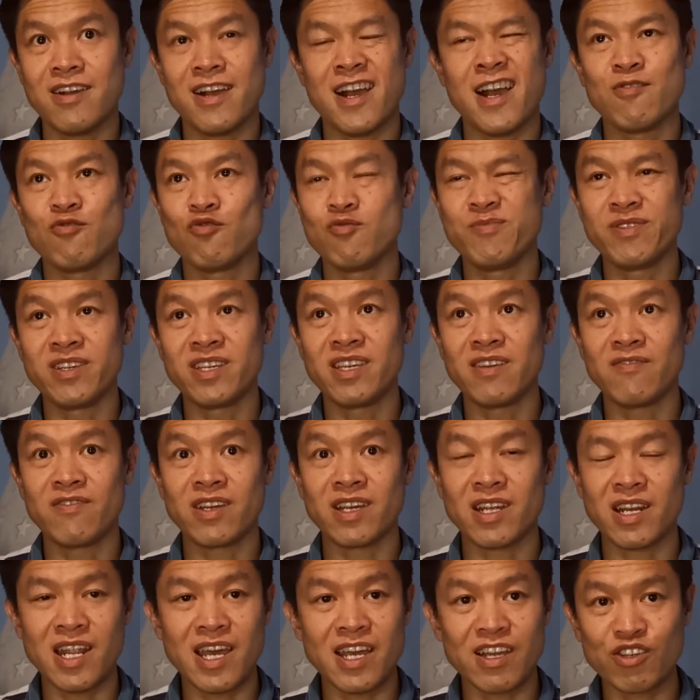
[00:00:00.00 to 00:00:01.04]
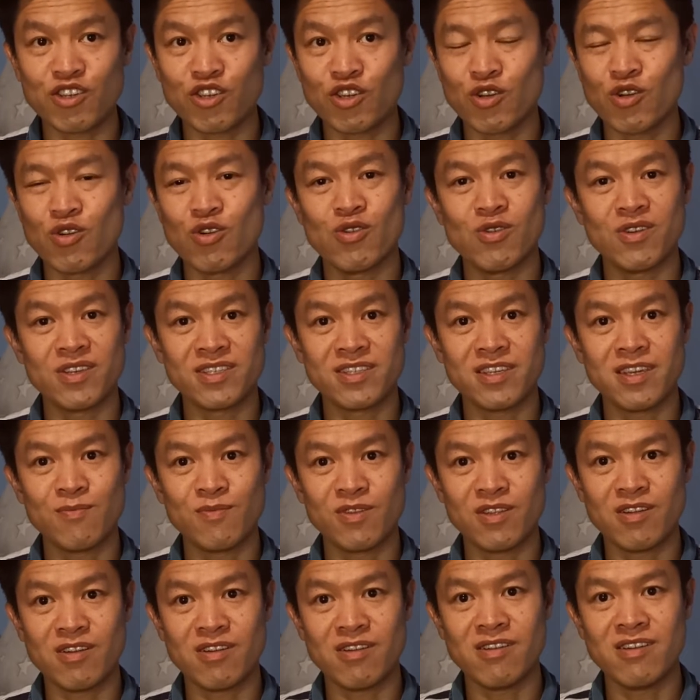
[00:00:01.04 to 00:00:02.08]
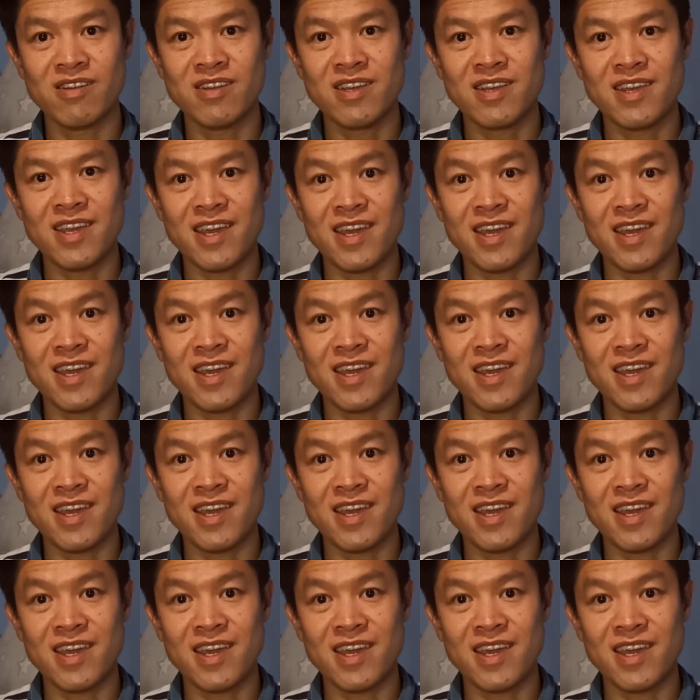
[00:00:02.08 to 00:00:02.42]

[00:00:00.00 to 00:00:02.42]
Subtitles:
I would be giving a lecture or a seminar,